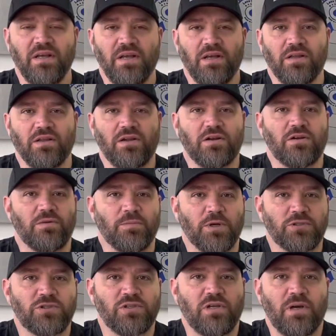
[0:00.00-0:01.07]
a lot of
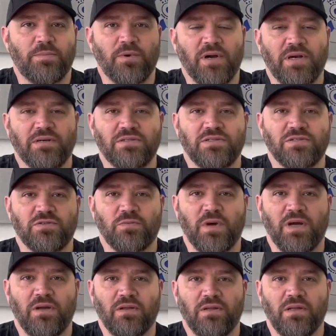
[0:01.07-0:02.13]
commercial operators as
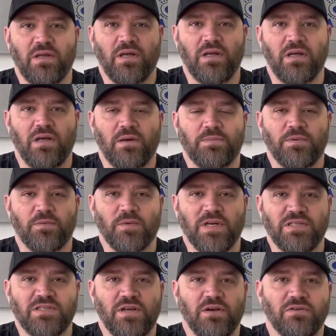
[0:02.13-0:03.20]
well, up the
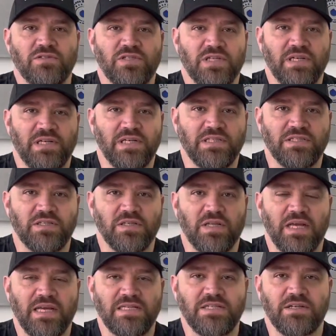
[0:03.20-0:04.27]
West Coast and into
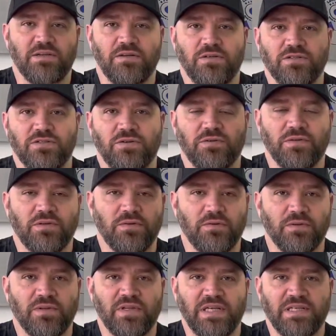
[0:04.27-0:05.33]
Alaska and also in the
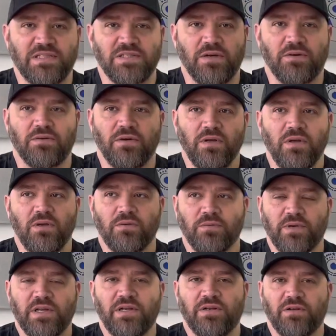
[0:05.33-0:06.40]
Northeast. So we're
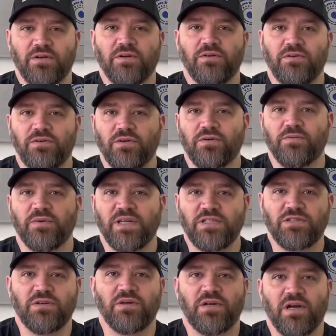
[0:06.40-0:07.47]
getting a good reach,
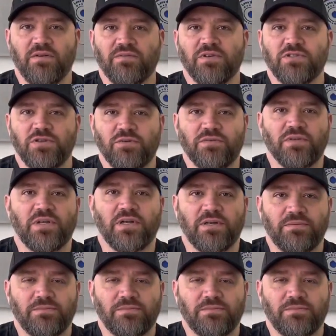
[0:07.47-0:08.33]
good coverage over there.